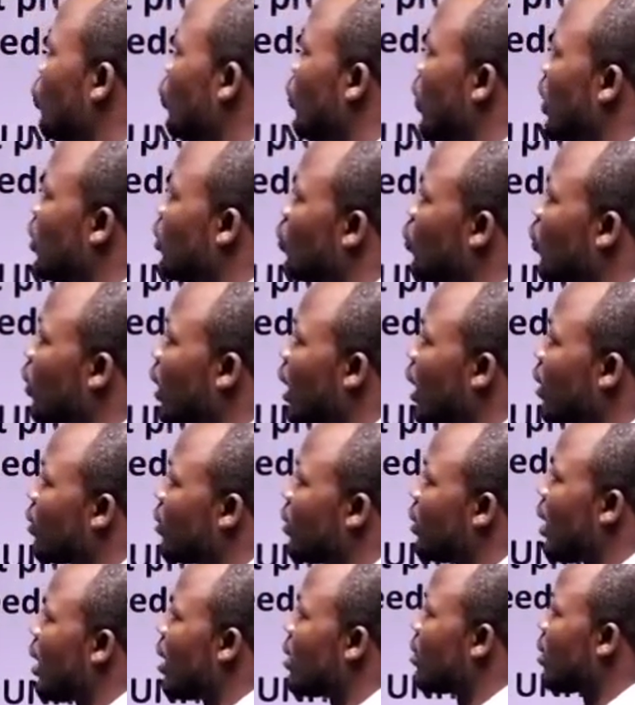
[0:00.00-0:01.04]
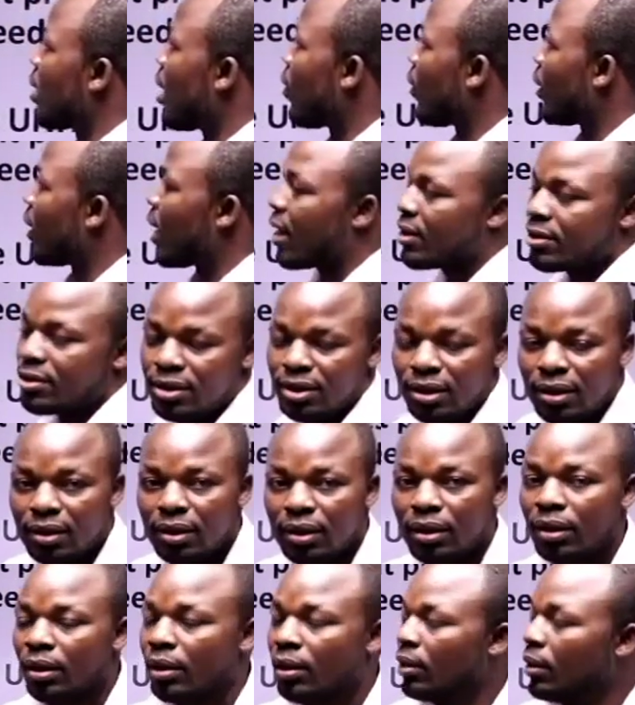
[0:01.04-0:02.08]
we want to look at as our last
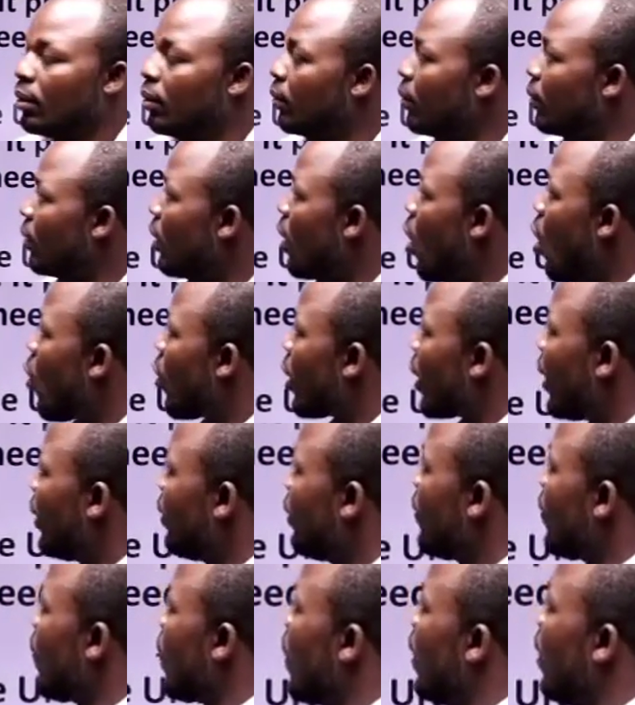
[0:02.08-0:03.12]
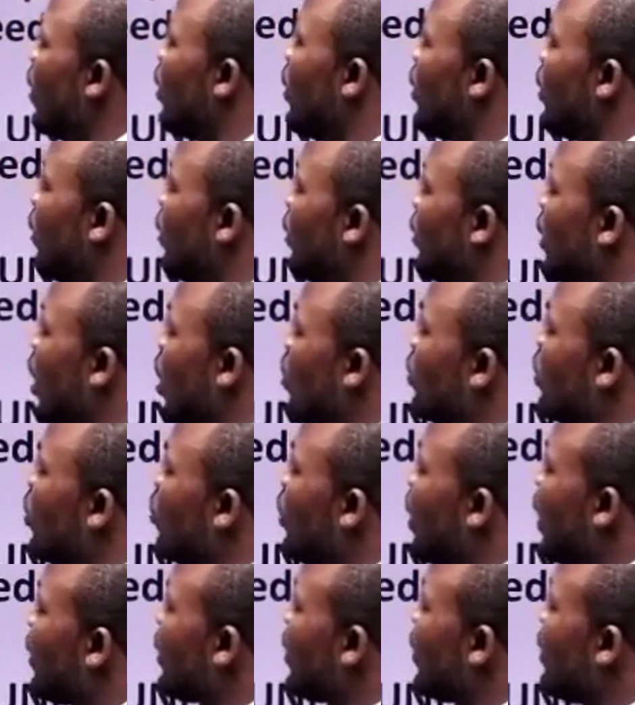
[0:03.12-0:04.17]
organ. Now, the
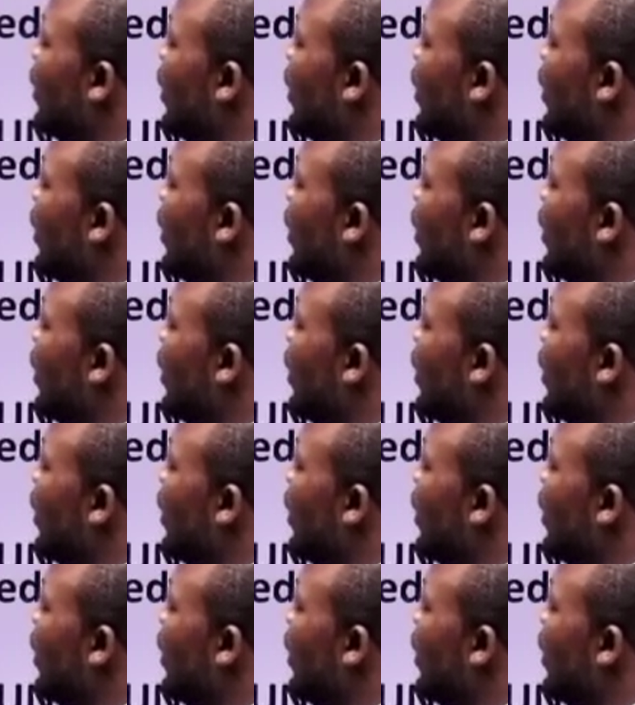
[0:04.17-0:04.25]
United